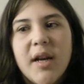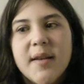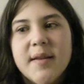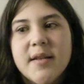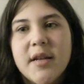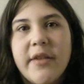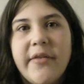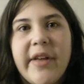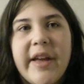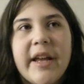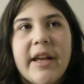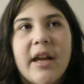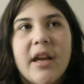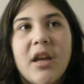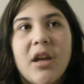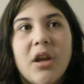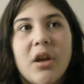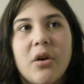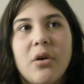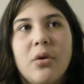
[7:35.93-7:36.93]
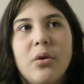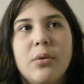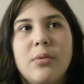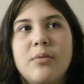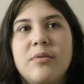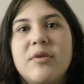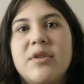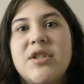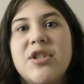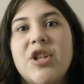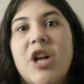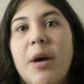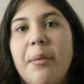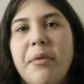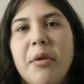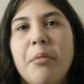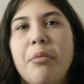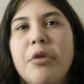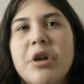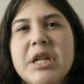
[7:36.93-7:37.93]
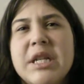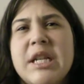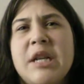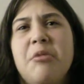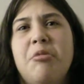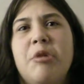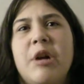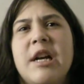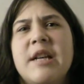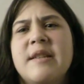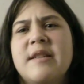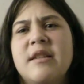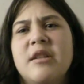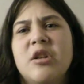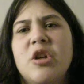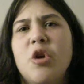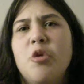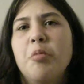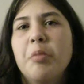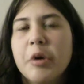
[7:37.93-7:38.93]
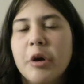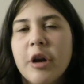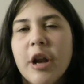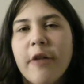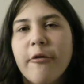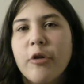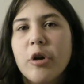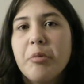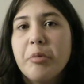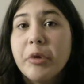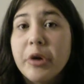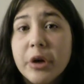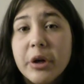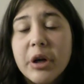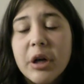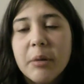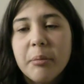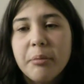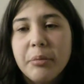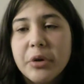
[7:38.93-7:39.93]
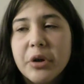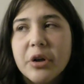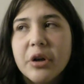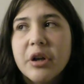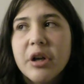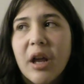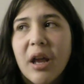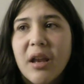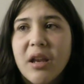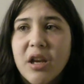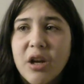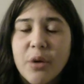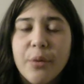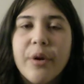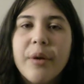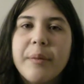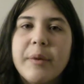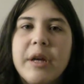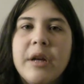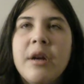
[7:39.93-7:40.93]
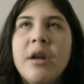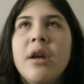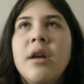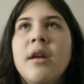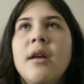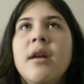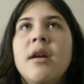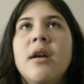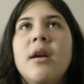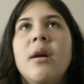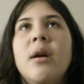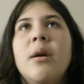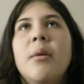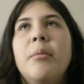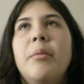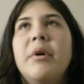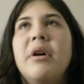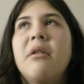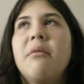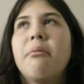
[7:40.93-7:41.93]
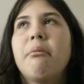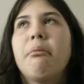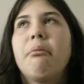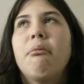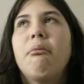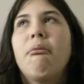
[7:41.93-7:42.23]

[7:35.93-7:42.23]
it's not like I can go stop the printing press and go burn every book. You know what I mean? But